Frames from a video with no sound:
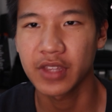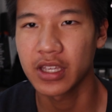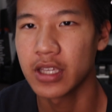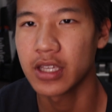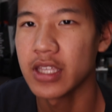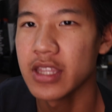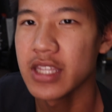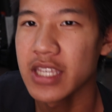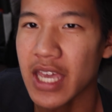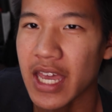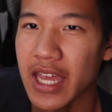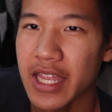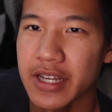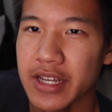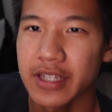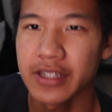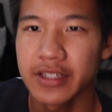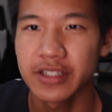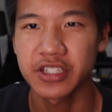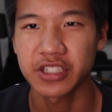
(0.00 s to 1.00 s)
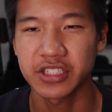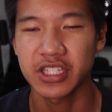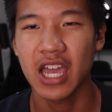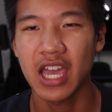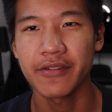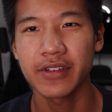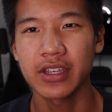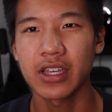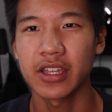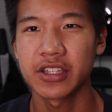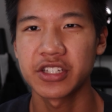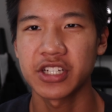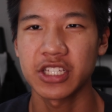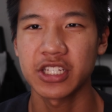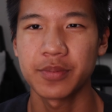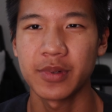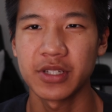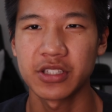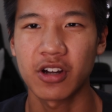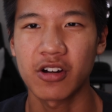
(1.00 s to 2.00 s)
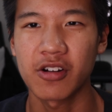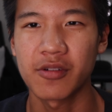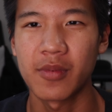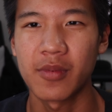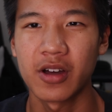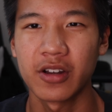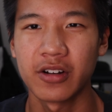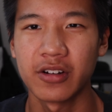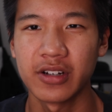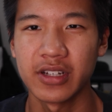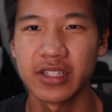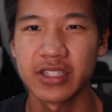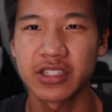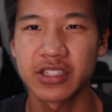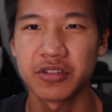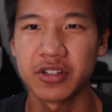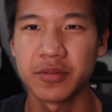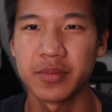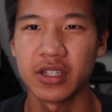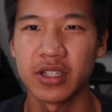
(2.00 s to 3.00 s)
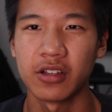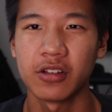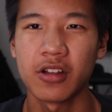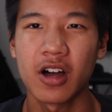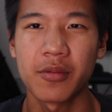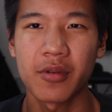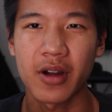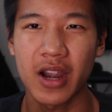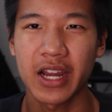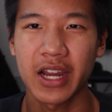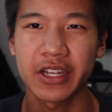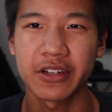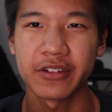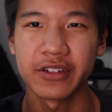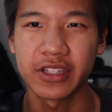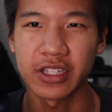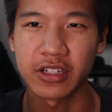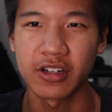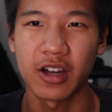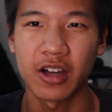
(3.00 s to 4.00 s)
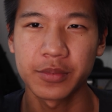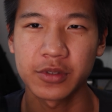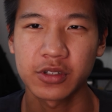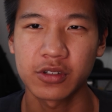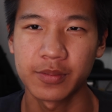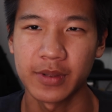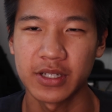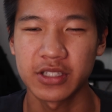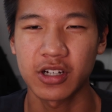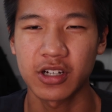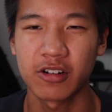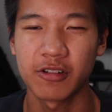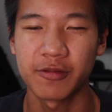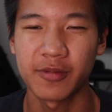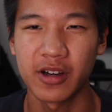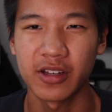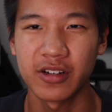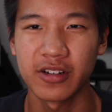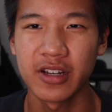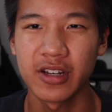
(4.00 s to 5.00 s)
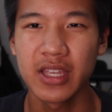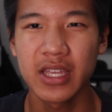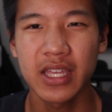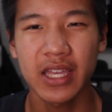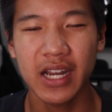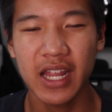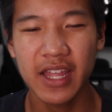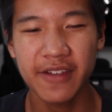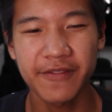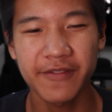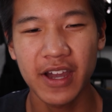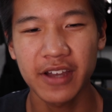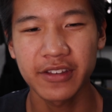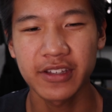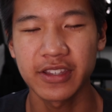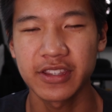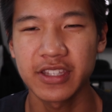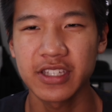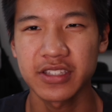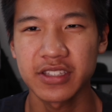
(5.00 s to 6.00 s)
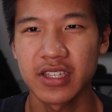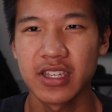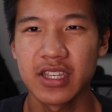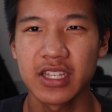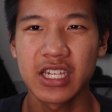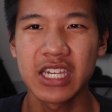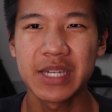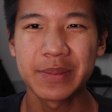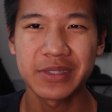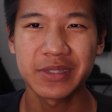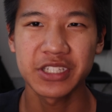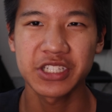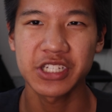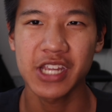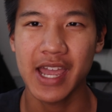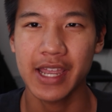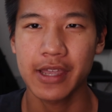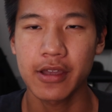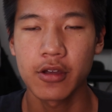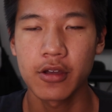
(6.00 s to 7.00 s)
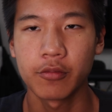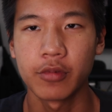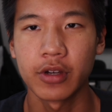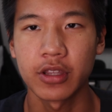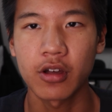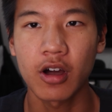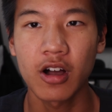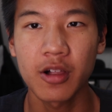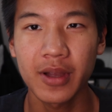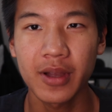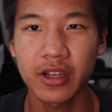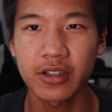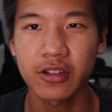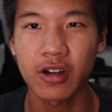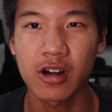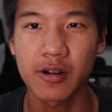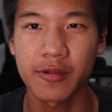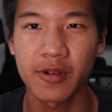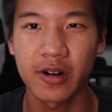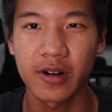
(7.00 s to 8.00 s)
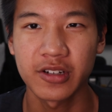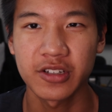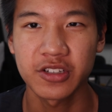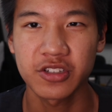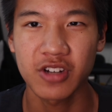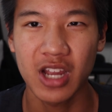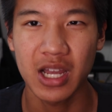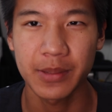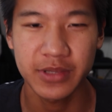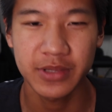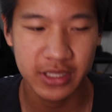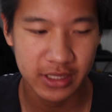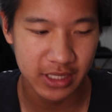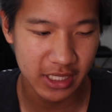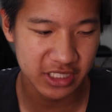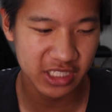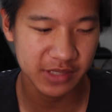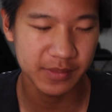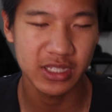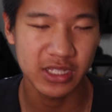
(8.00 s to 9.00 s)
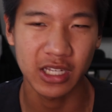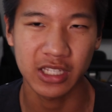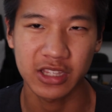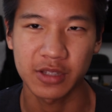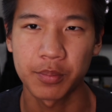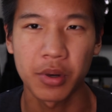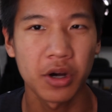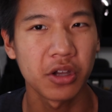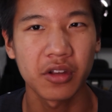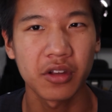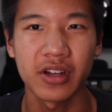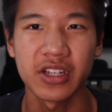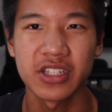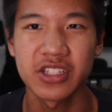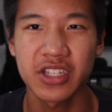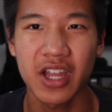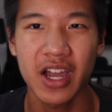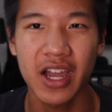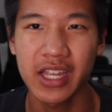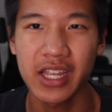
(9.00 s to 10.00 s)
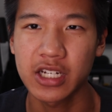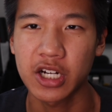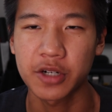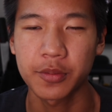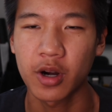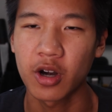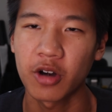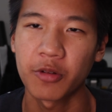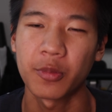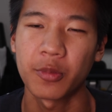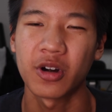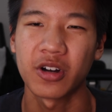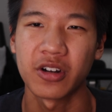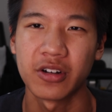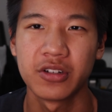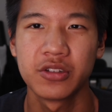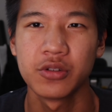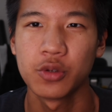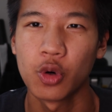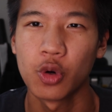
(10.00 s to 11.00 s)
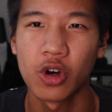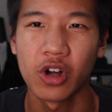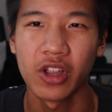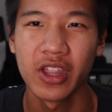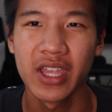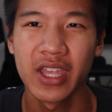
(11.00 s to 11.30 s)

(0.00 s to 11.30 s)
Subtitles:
in the end, just having a chest-based heart rate monitor is going to be a lot more accurate than optical-based heart rate monitor. And I have found that this keeps in check with all my other heart rate monitor straps. That's going to be like the Polar H9, Garmin Heart Rate Monitor Dual,